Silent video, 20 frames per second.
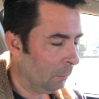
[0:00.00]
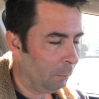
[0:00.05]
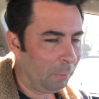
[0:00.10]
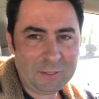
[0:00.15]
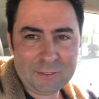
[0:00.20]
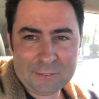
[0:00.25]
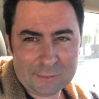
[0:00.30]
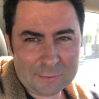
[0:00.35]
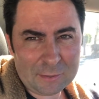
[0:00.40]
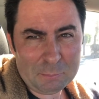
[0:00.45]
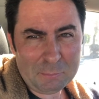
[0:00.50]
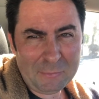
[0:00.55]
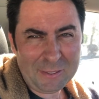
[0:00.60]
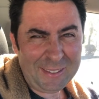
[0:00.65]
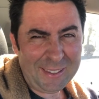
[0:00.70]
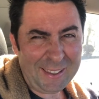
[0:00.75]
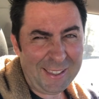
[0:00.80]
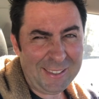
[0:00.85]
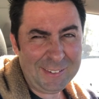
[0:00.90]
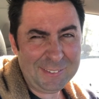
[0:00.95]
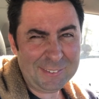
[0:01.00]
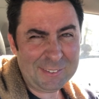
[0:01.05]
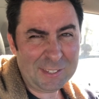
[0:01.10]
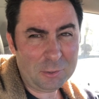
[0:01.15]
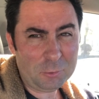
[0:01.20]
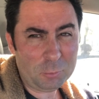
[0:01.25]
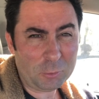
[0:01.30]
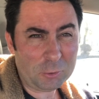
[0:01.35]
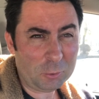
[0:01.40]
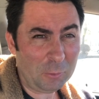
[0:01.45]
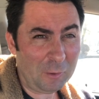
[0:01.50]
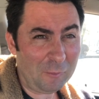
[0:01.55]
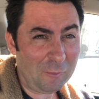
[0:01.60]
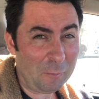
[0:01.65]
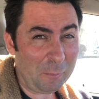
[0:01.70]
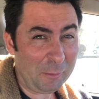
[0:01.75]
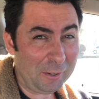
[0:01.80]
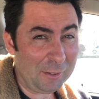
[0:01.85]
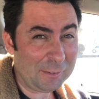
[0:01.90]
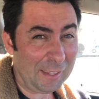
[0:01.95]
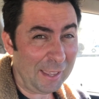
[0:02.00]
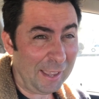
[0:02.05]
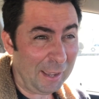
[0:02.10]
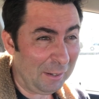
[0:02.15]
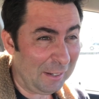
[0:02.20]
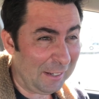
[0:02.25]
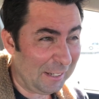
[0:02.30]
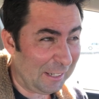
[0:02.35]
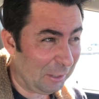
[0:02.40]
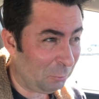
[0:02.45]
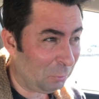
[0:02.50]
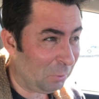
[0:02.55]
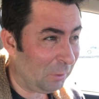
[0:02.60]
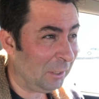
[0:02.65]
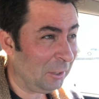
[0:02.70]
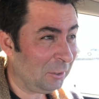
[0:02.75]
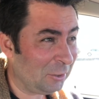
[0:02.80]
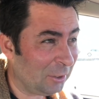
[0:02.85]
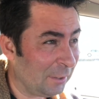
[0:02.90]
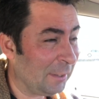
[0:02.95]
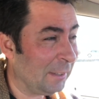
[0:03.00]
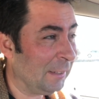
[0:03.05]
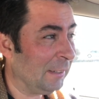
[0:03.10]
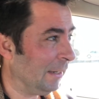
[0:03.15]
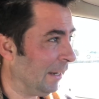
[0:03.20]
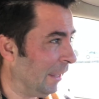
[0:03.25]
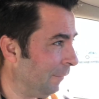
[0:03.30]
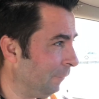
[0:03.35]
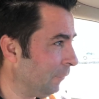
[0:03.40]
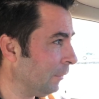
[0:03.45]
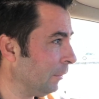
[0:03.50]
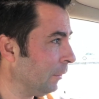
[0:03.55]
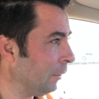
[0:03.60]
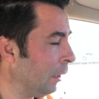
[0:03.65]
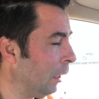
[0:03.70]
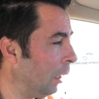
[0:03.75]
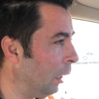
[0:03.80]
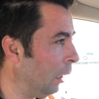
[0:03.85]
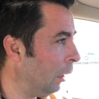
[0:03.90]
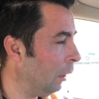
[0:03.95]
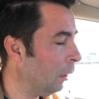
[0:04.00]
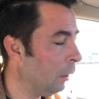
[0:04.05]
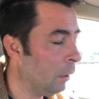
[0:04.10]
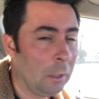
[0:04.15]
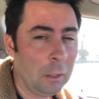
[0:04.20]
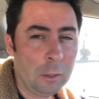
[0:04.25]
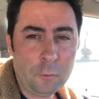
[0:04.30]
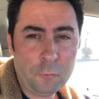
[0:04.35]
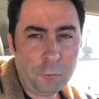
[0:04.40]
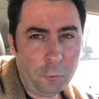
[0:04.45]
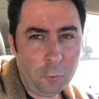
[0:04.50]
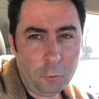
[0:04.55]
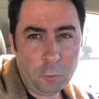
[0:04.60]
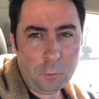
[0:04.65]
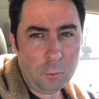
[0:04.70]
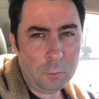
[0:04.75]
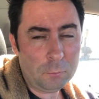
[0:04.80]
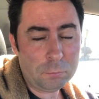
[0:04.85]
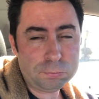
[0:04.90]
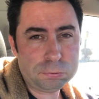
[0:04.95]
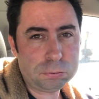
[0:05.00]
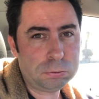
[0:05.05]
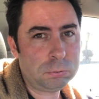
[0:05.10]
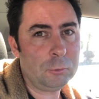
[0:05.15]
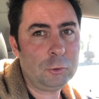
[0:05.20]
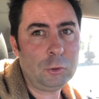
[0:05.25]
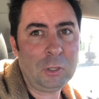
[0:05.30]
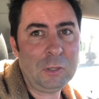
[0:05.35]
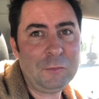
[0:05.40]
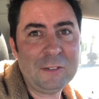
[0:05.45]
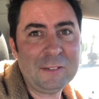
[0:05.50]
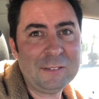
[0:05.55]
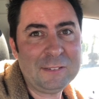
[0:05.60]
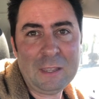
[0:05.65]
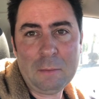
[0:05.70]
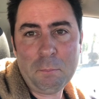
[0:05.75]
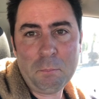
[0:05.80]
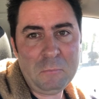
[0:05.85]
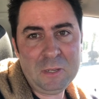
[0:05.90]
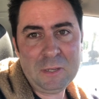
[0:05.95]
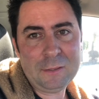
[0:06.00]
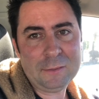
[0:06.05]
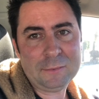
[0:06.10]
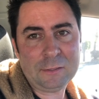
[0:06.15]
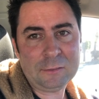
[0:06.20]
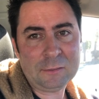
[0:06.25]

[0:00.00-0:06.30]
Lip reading: but it doesn't make any sense whatsoever, because I literally just left the car for not even 10 minutes.